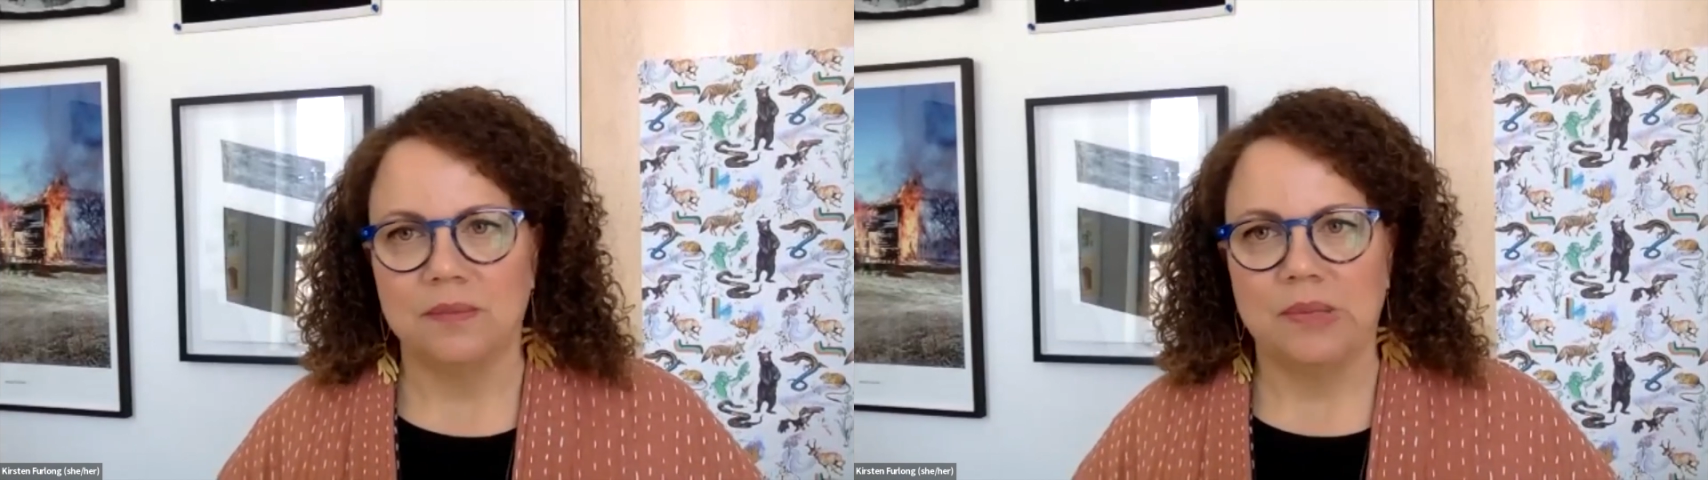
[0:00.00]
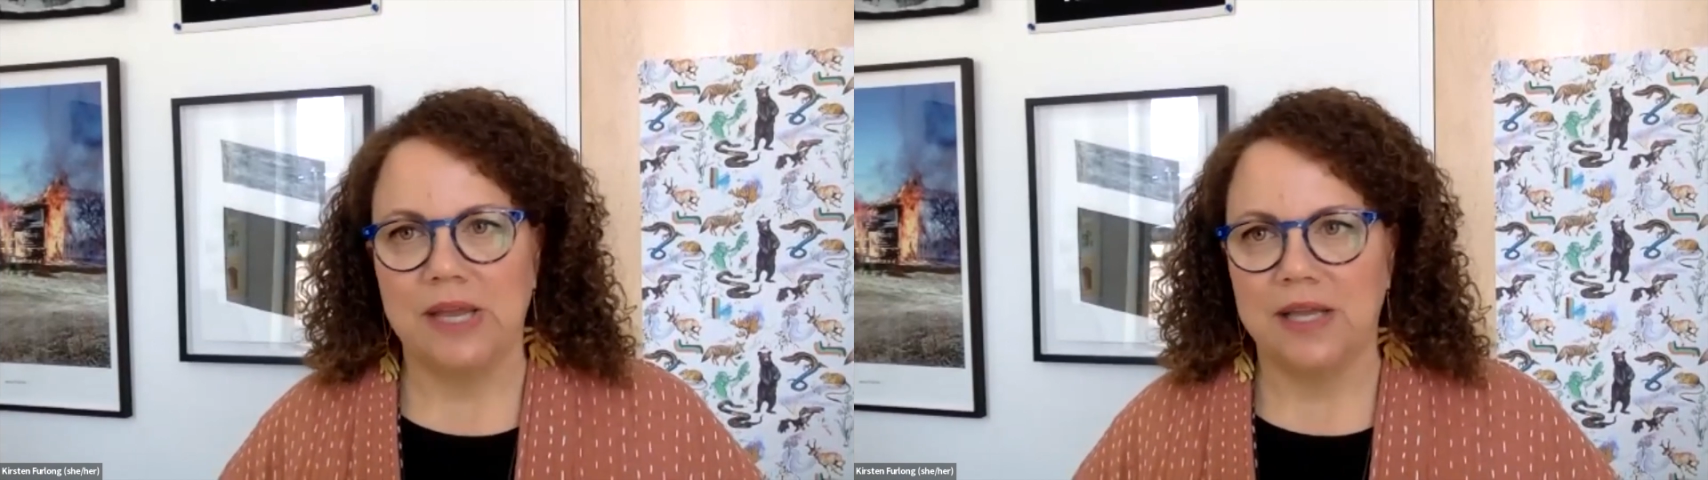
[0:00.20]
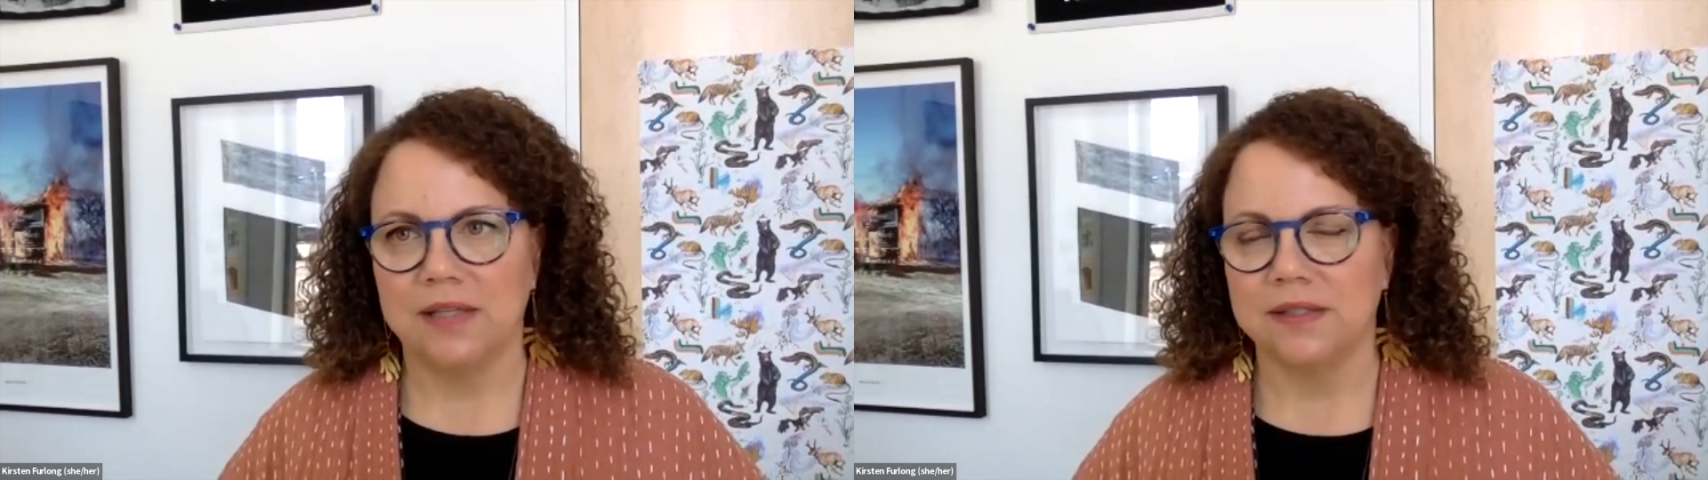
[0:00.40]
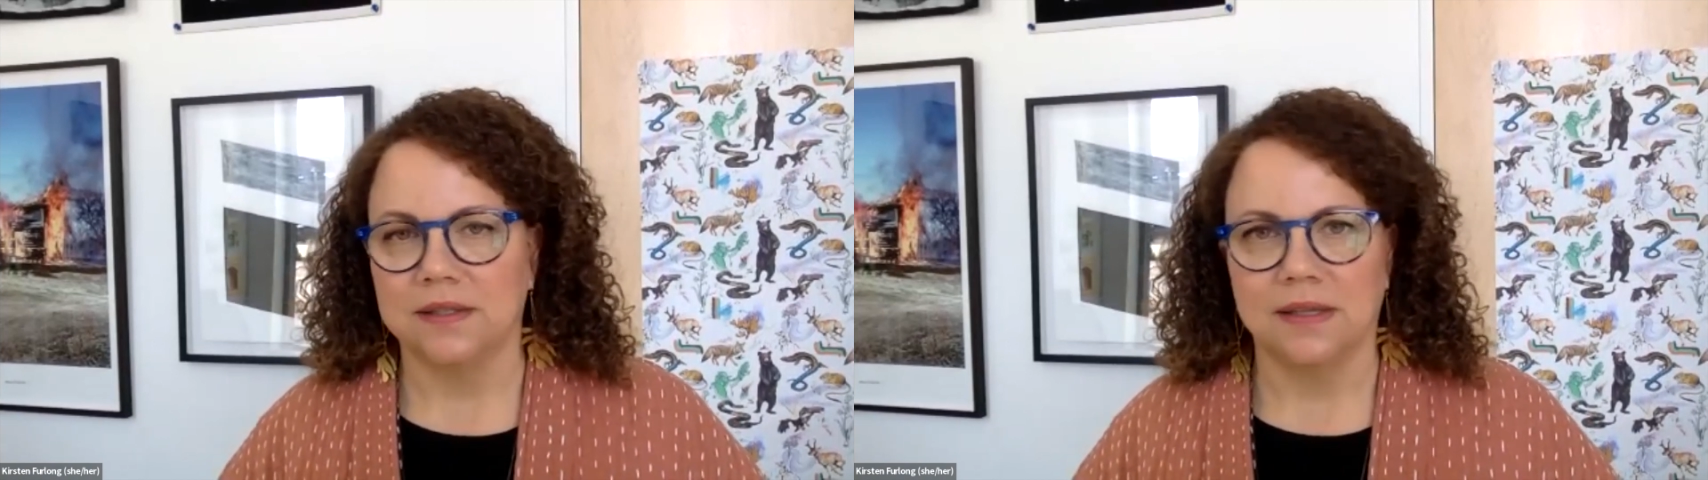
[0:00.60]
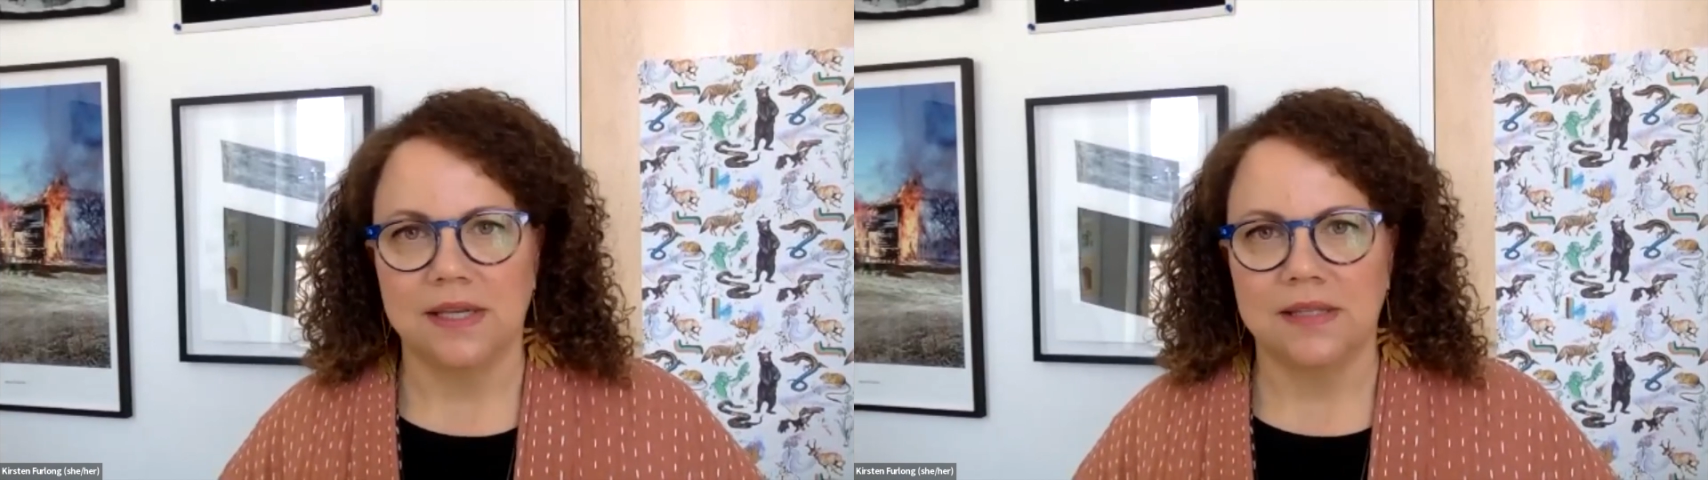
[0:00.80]
plants
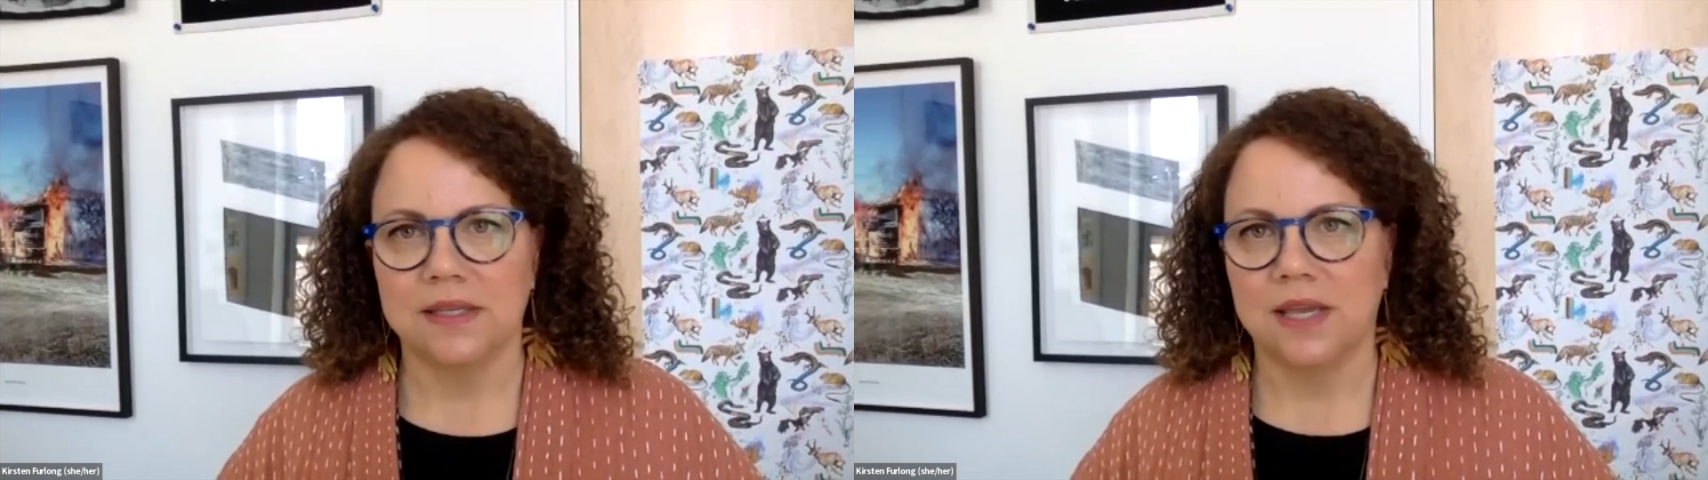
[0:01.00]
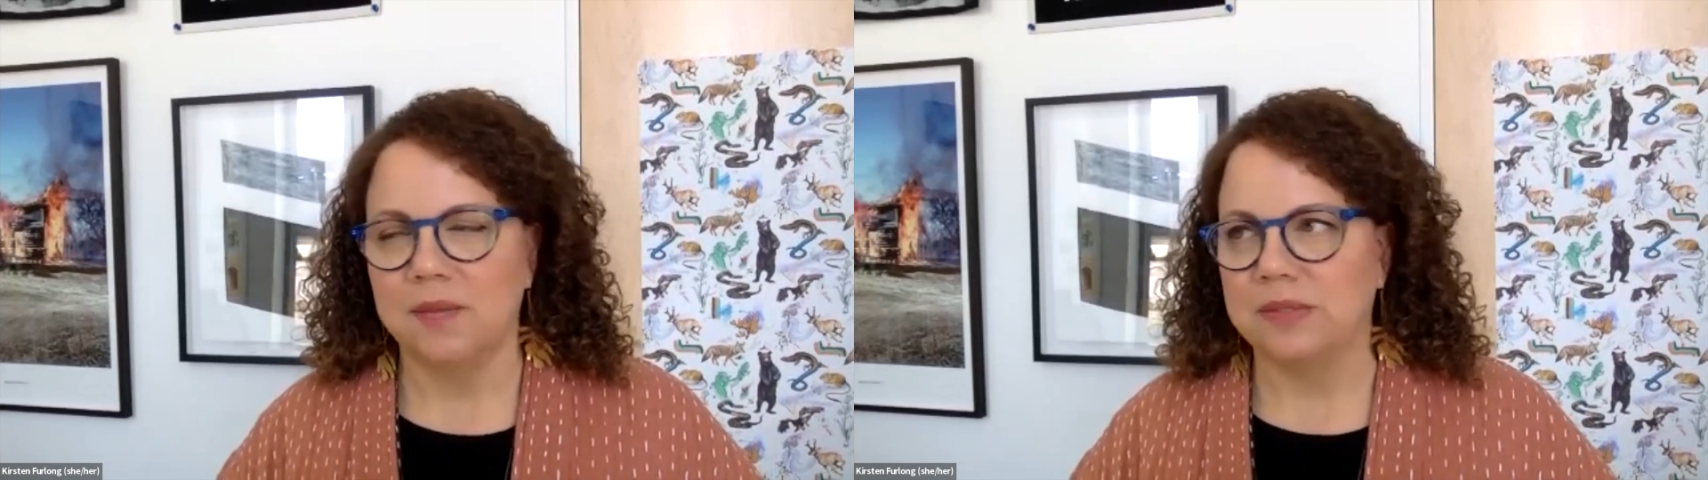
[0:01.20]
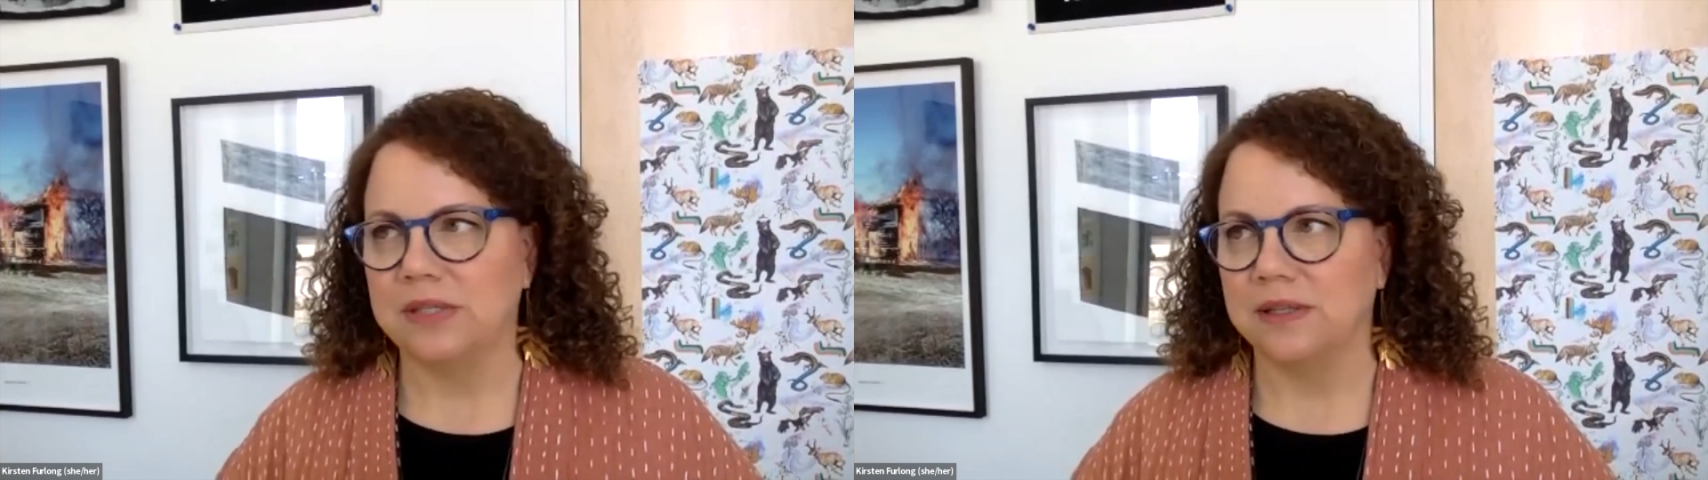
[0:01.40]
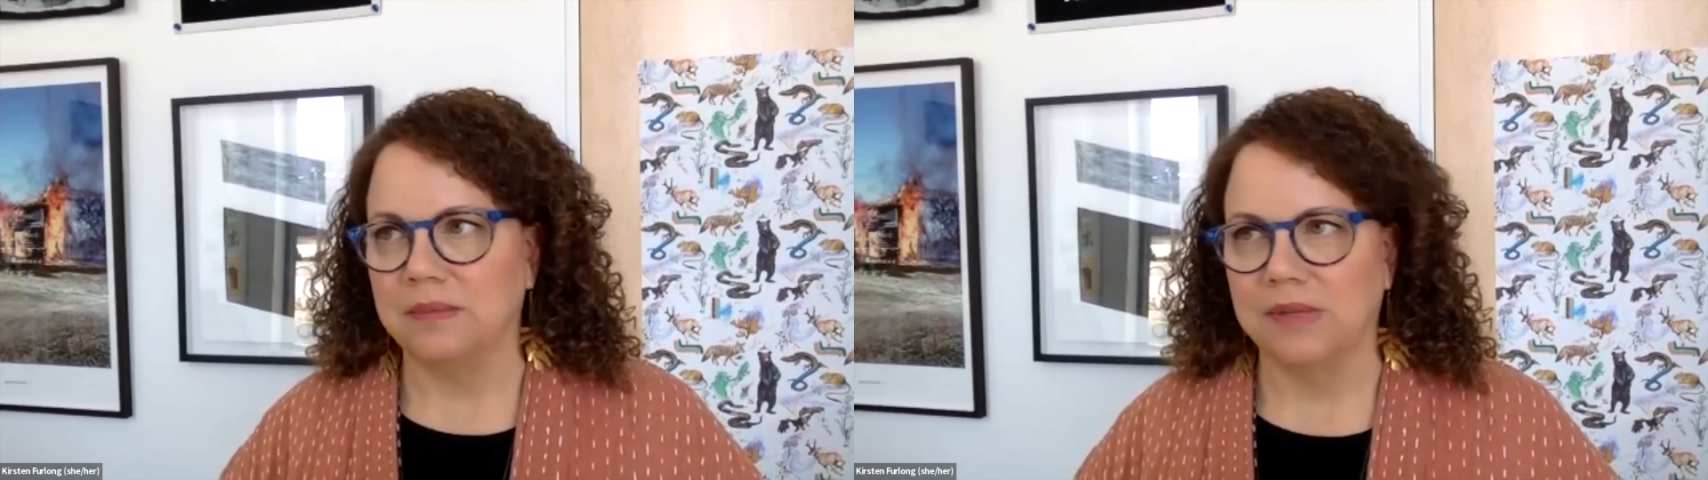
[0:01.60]
and landscapes and